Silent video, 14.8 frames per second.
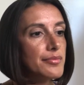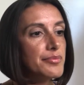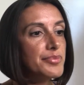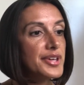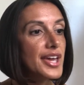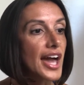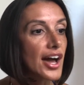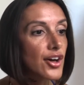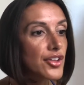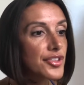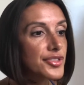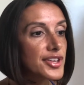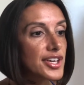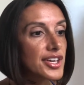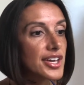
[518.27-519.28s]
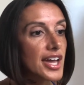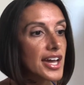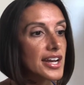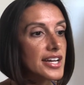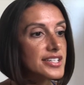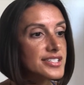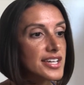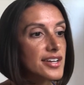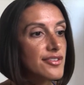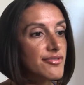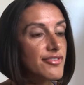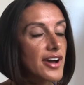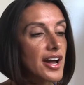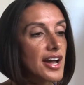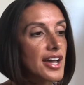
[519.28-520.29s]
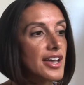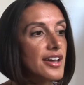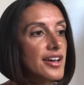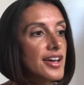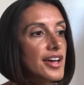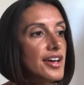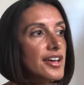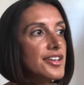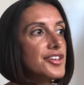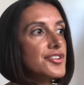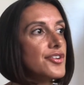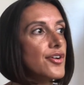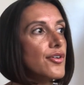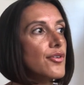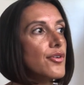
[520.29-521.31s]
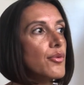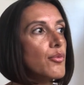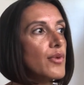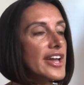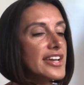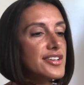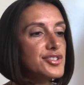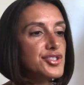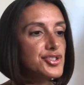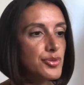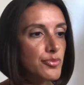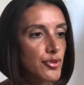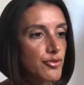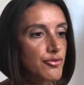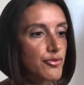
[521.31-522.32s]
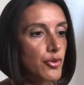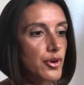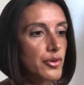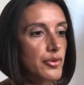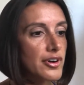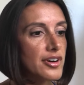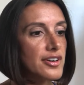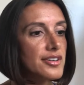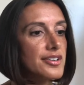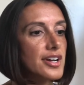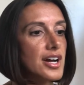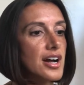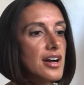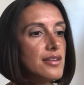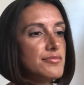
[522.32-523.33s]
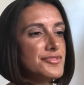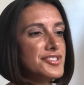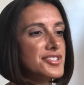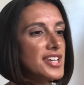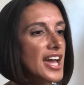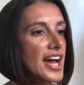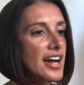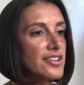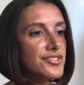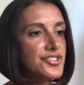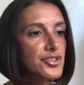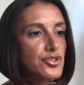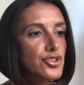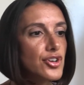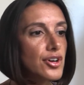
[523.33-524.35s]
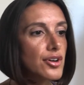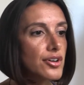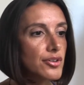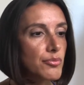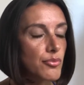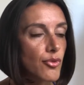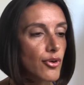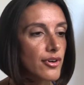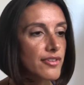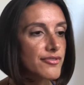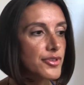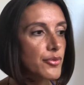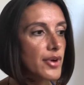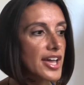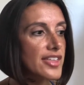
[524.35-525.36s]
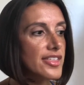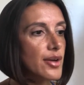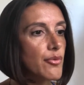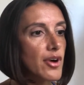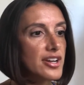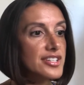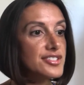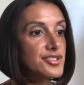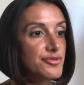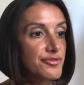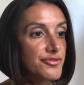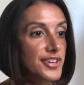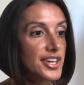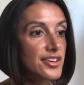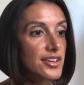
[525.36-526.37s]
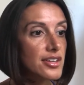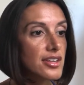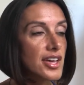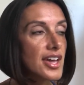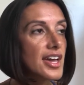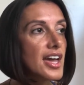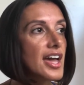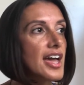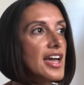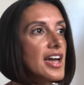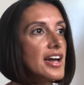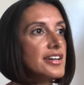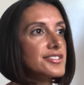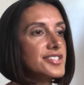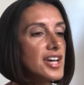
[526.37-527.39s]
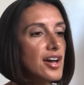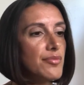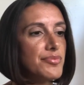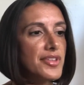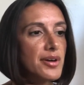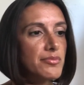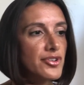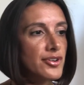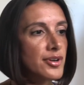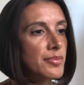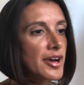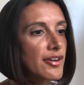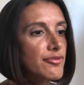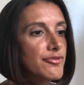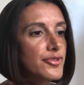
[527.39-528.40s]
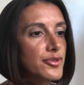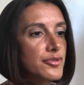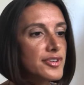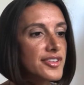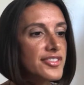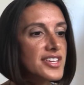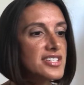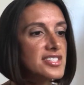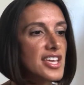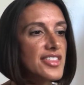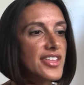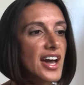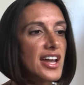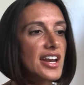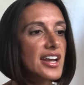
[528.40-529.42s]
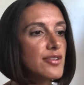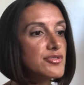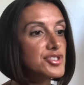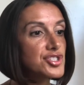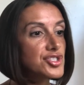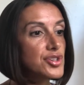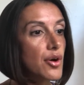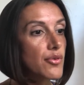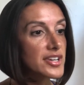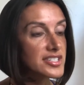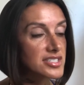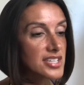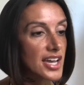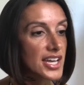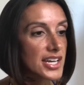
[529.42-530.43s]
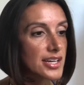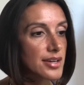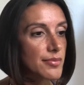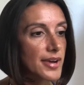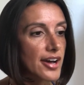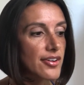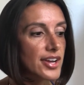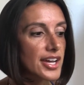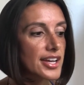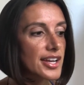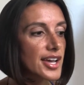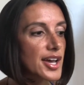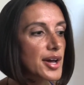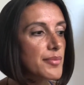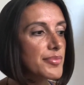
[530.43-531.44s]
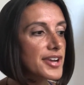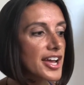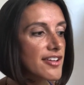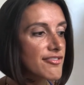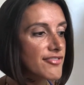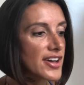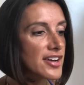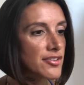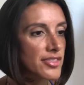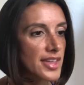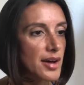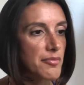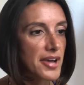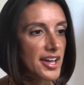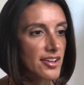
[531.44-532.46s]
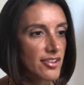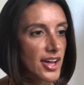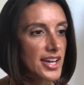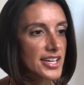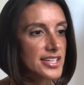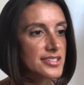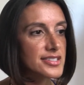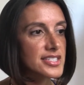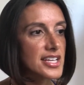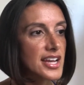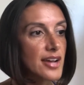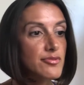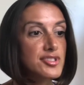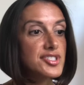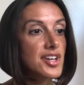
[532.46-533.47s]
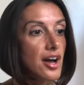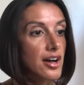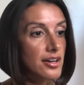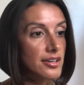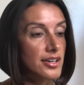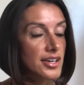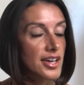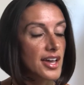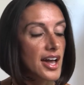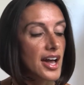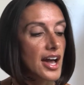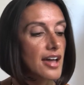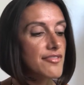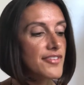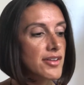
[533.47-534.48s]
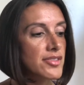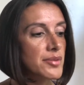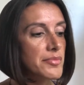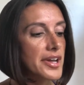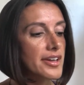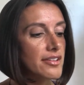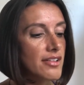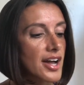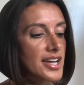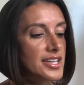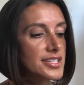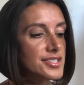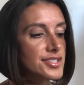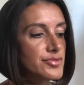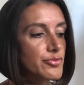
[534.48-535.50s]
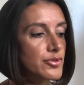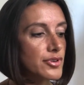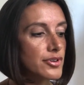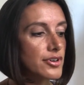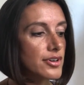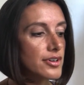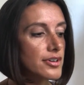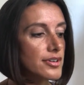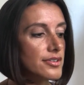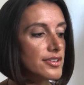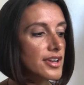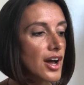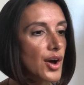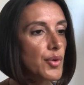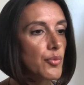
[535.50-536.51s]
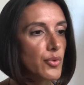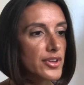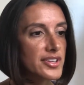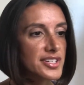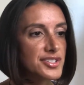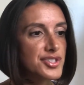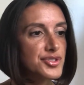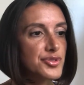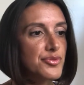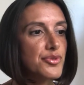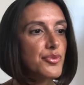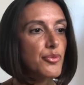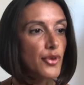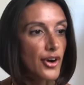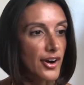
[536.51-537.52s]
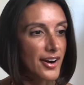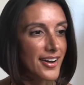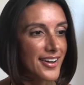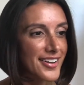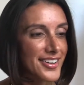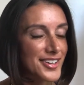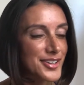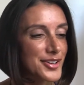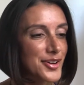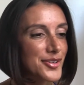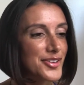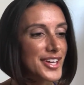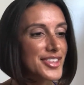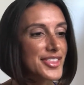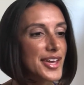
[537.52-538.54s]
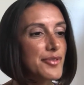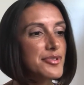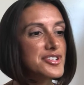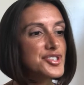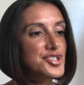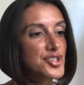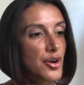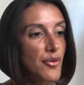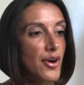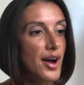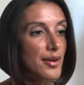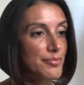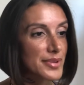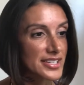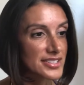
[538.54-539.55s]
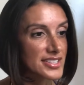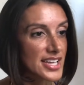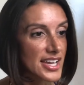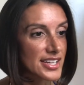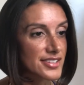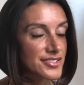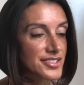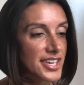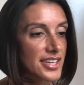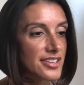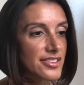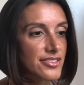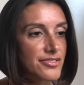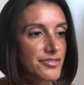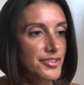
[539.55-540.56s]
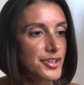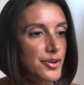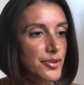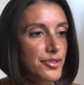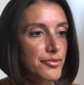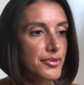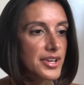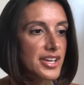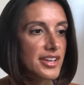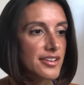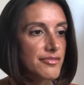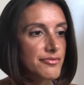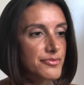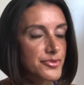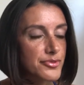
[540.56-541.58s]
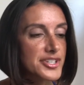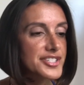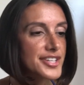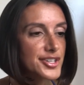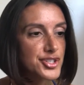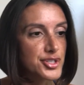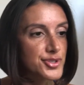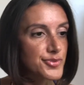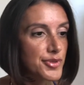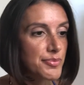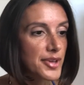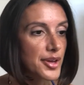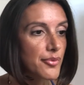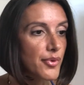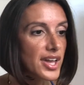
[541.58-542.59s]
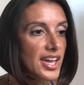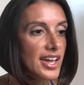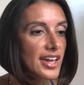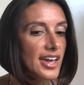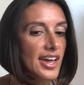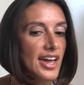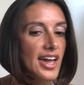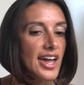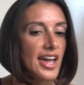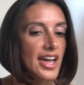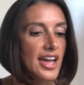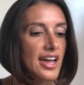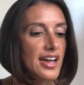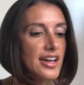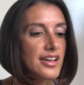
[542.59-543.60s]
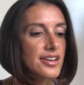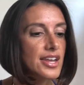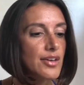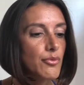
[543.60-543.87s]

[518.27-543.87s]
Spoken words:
be healthy and identify ways to move forward, to look more of the way they wanted to feel, and to help them learn about food and things like that. And I was so excited about it, but I found that my clients, and I was young, I found that my clients were not willing to do the work. Like, they would show up and get three sessions with me a week, and